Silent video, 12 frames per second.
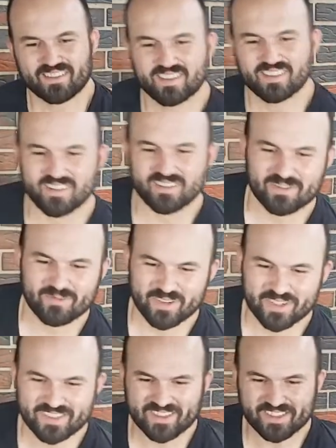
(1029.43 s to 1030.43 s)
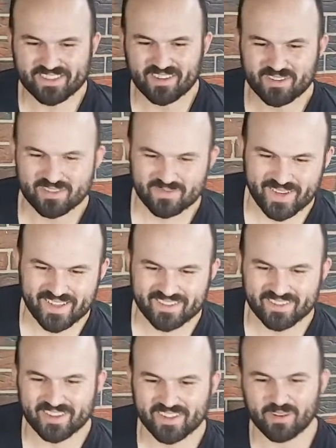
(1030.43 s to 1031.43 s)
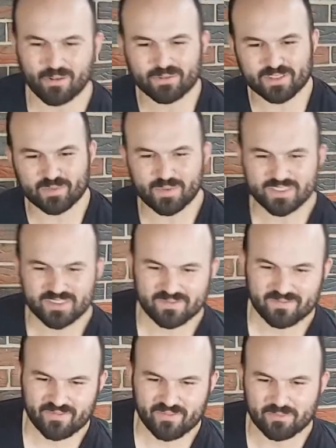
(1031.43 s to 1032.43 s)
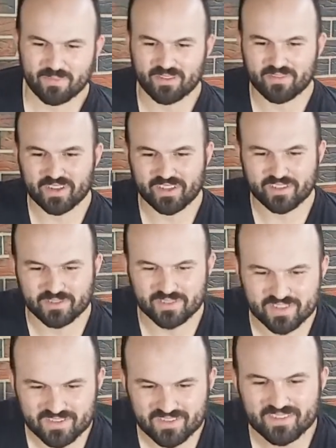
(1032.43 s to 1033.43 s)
Awesome, Rich. That's awesome, man. You did a whole suspension of my videos.